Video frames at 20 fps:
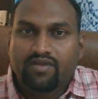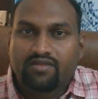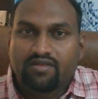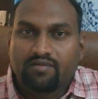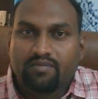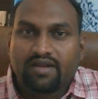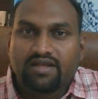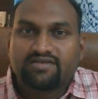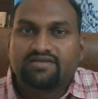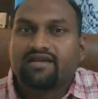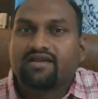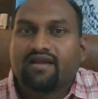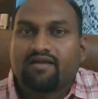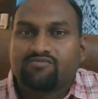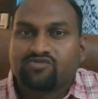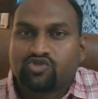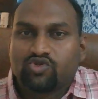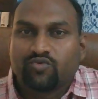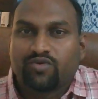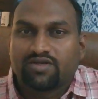the blessing
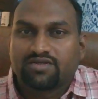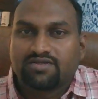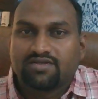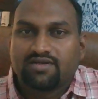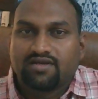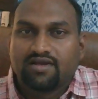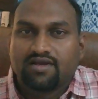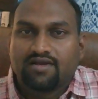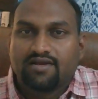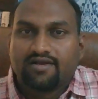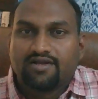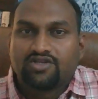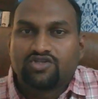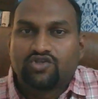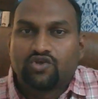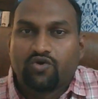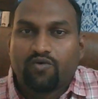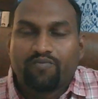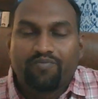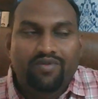comes to us.
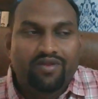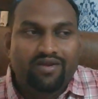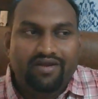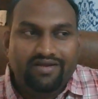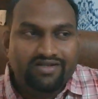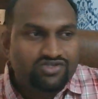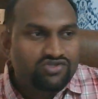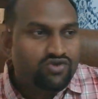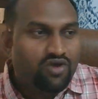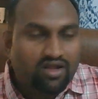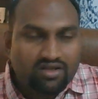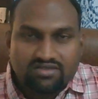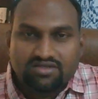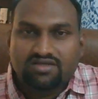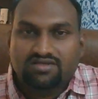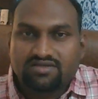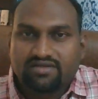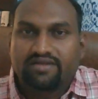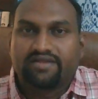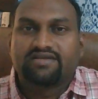So it's not
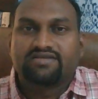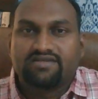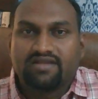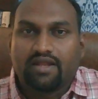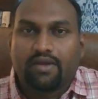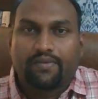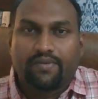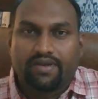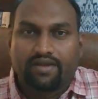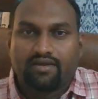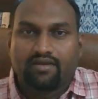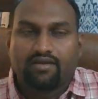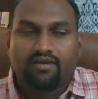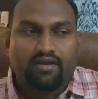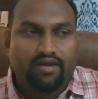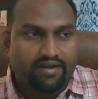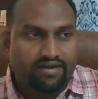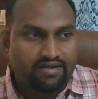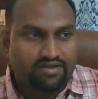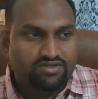just less loving.
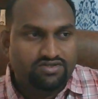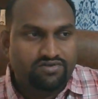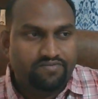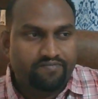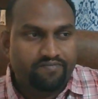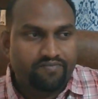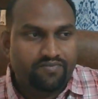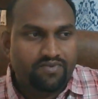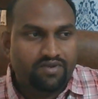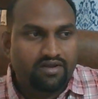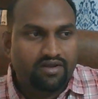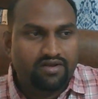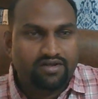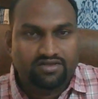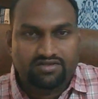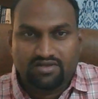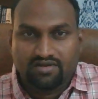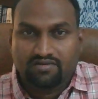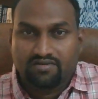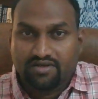It
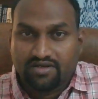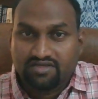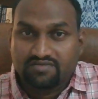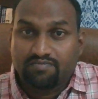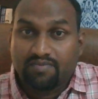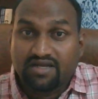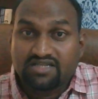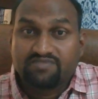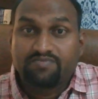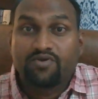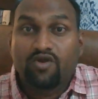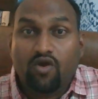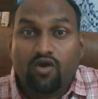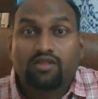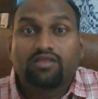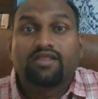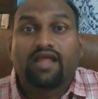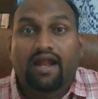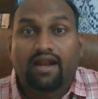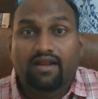is much
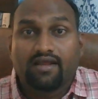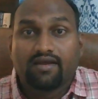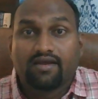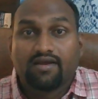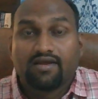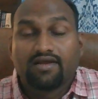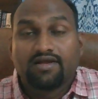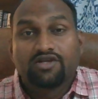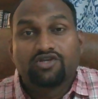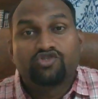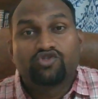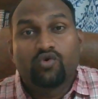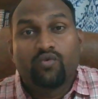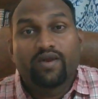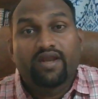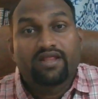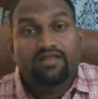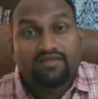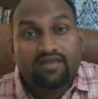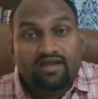beyond that. So
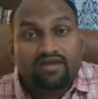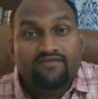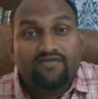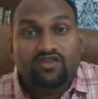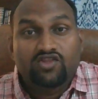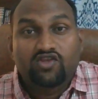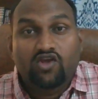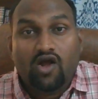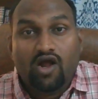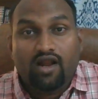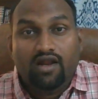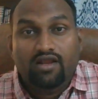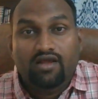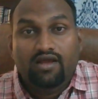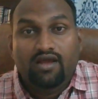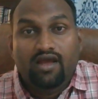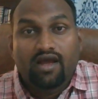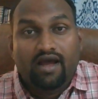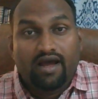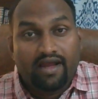when I think with God,
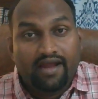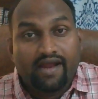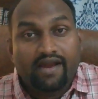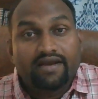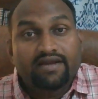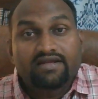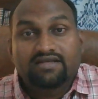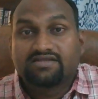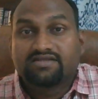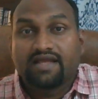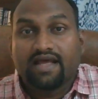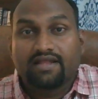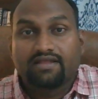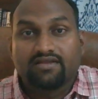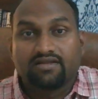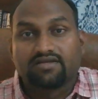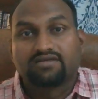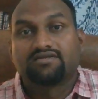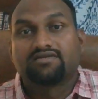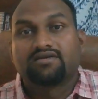I understand
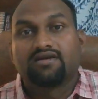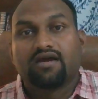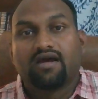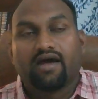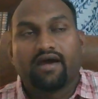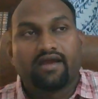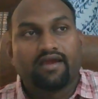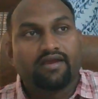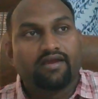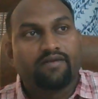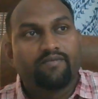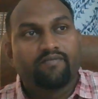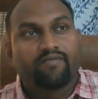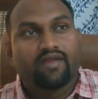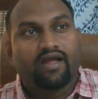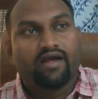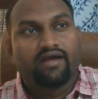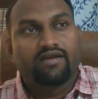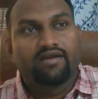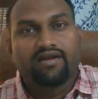this. I
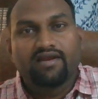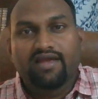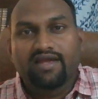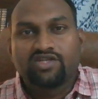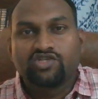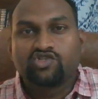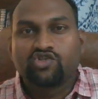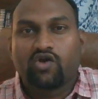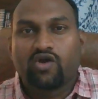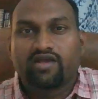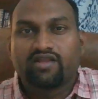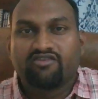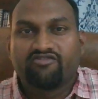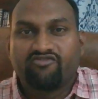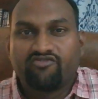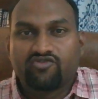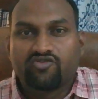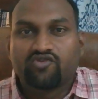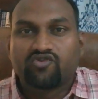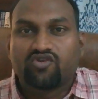really enjoy the
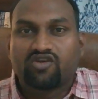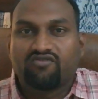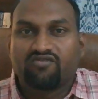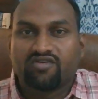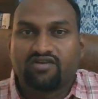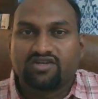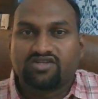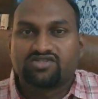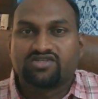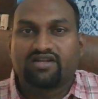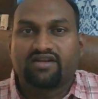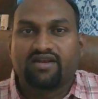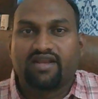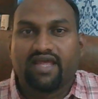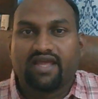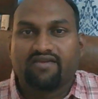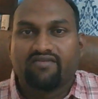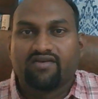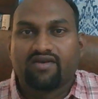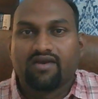fruit of a Christian
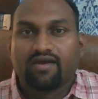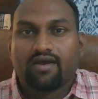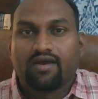life.